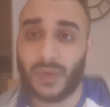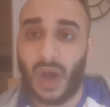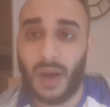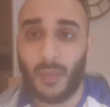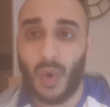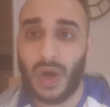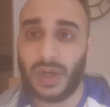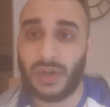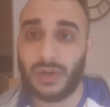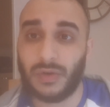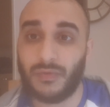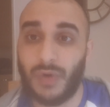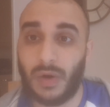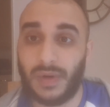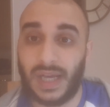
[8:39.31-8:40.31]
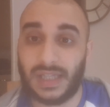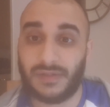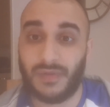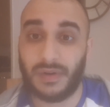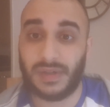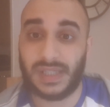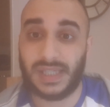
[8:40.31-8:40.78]
I'm working on a role that's
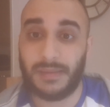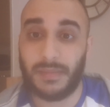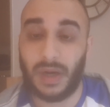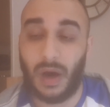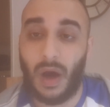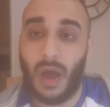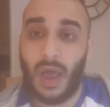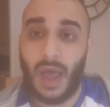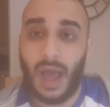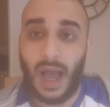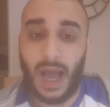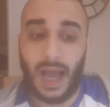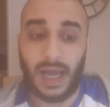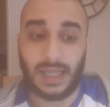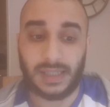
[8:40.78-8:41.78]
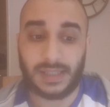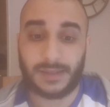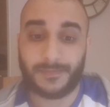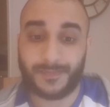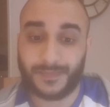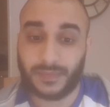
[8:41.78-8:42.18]
very similar. And,